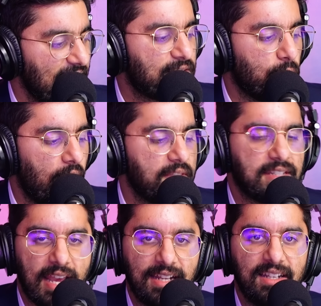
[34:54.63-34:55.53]
It's one of the
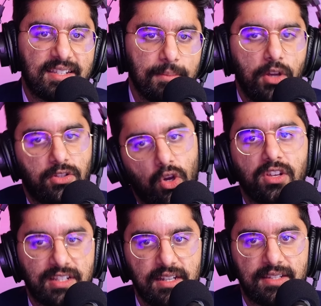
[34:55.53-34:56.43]
deadliest and most
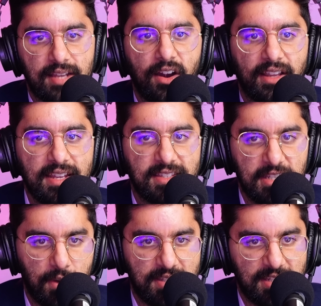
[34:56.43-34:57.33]
costliest hurricanes in U.S.